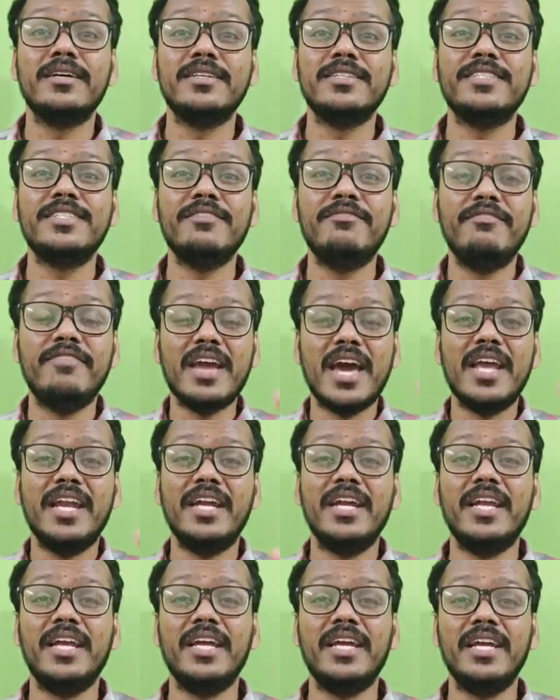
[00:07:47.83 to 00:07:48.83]

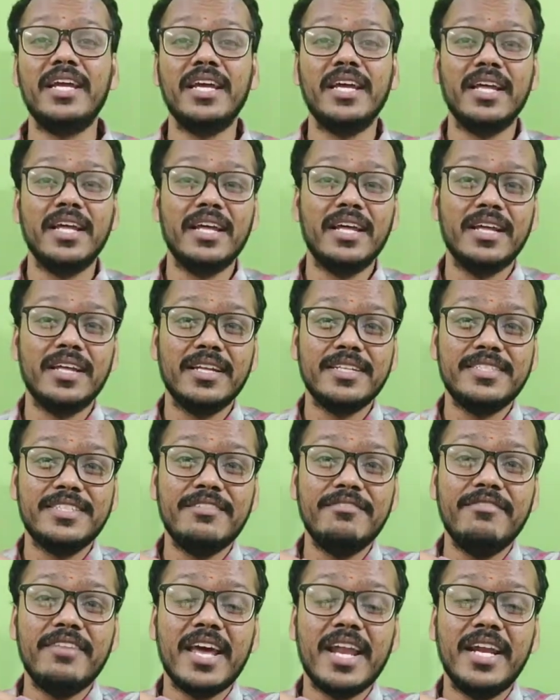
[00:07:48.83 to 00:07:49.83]
severity
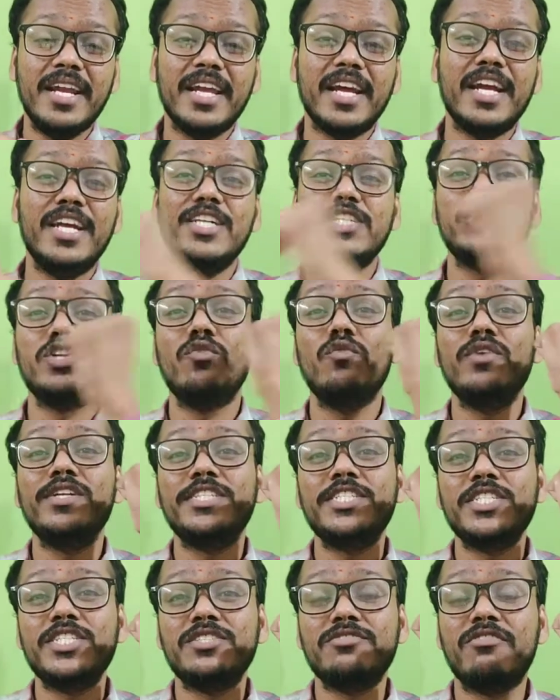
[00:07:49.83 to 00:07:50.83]
condition,
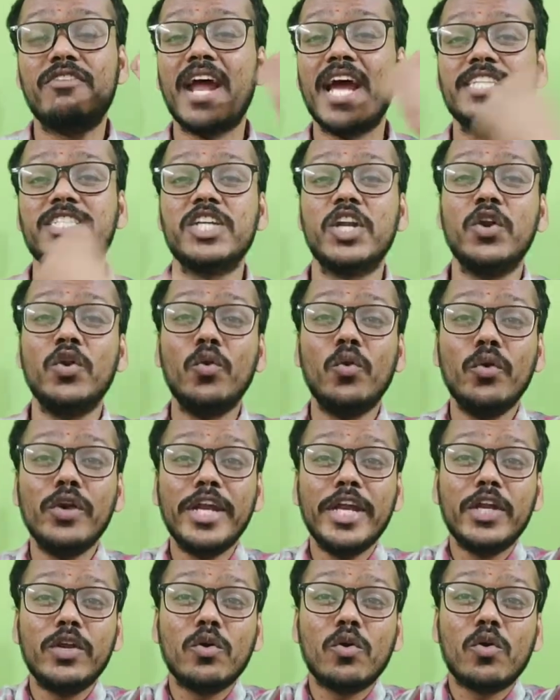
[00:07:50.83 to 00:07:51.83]
which is fracture. No
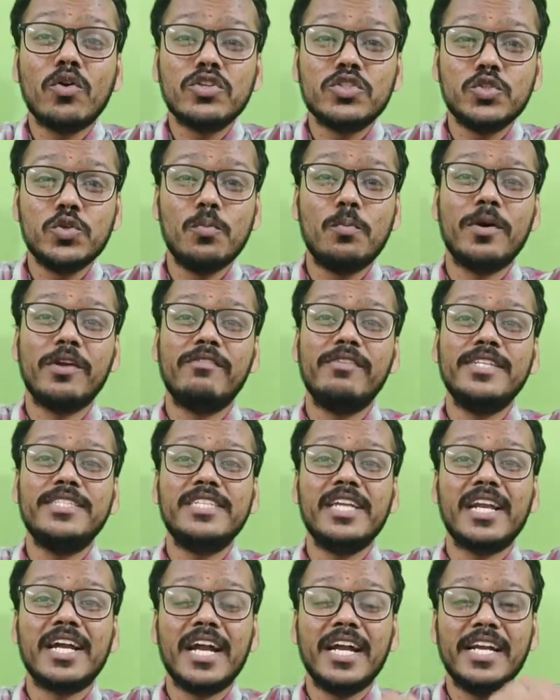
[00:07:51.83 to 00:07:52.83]
need to code
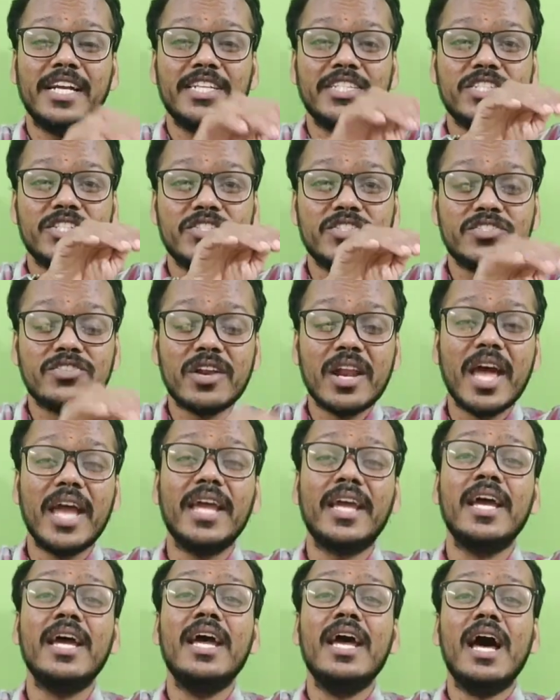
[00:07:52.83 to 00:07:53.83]
superficial conditions
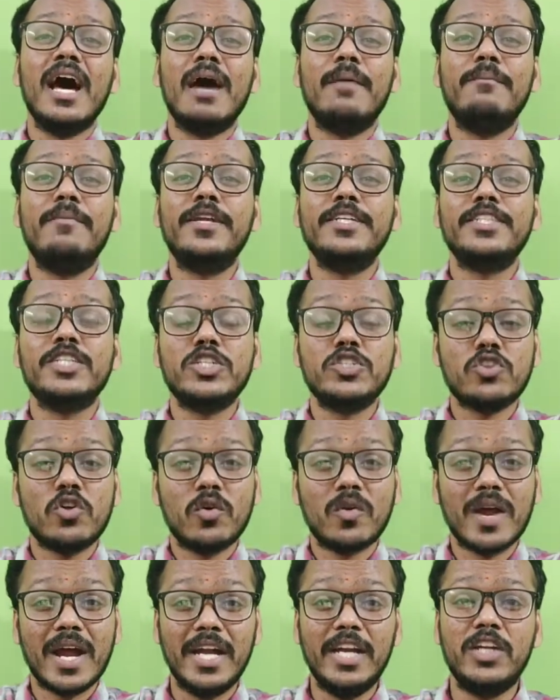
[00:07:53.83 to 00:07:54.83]
like abrasions or
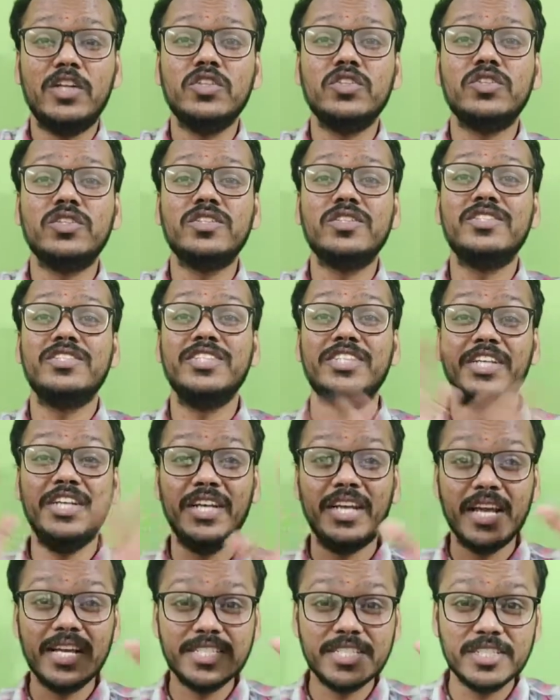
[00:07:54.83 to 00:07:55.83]
contusions.
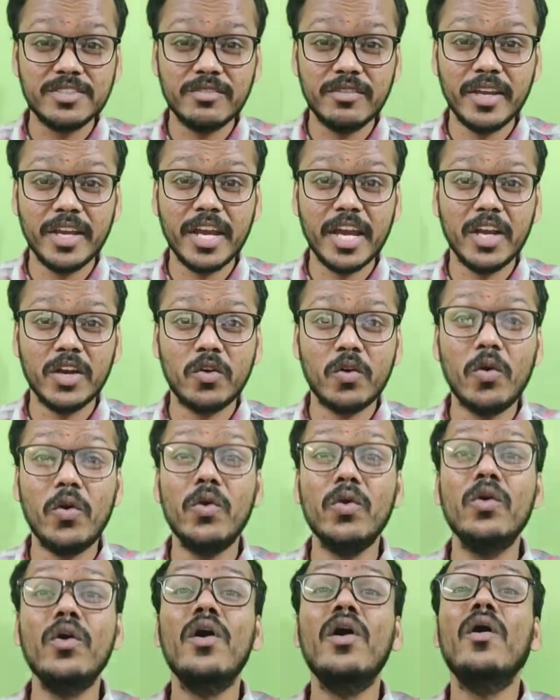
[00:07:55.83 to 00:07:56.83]
Yes, we can
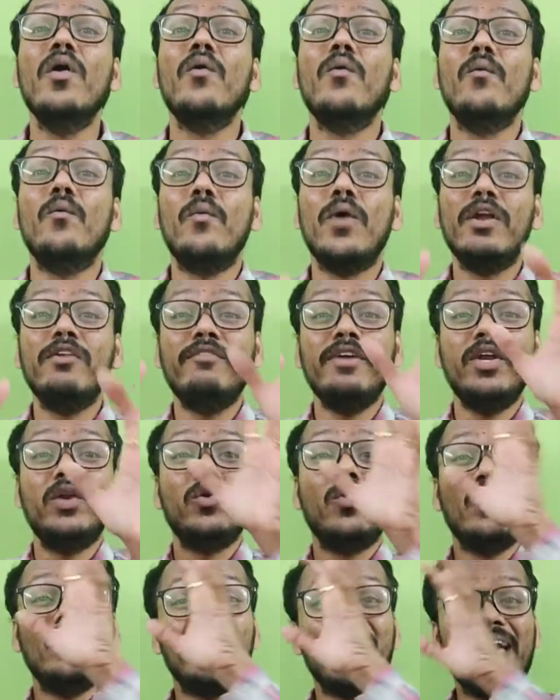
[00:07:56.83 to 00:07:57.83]
code when we
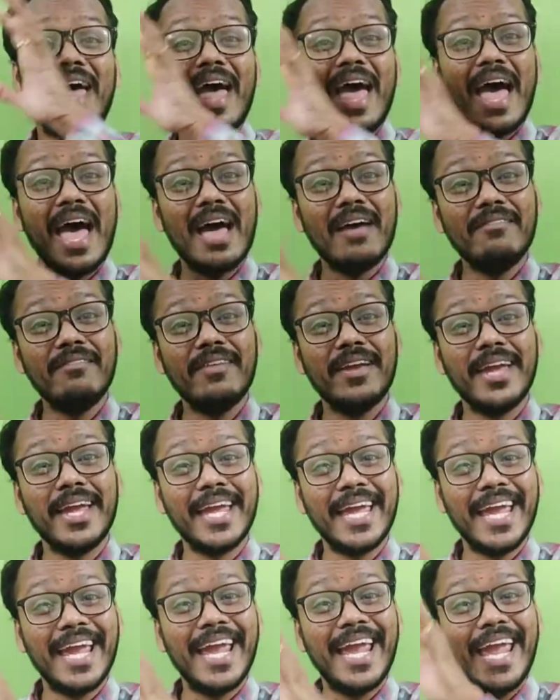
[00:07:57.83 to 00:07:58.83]
don't have
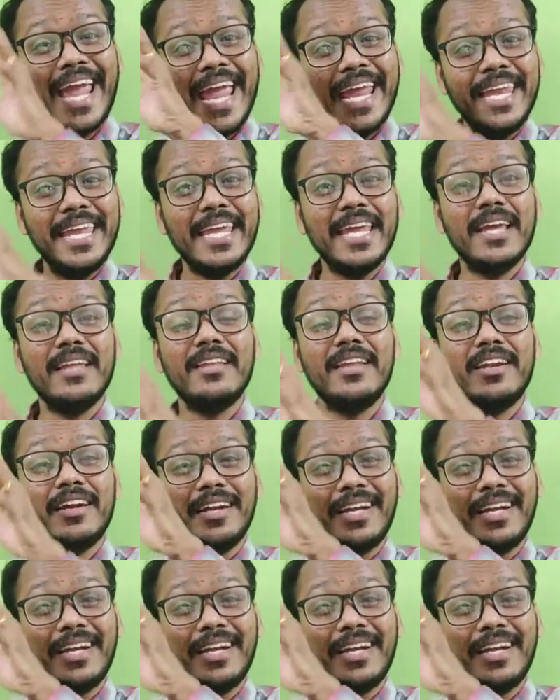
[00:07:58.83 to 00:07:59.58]
any other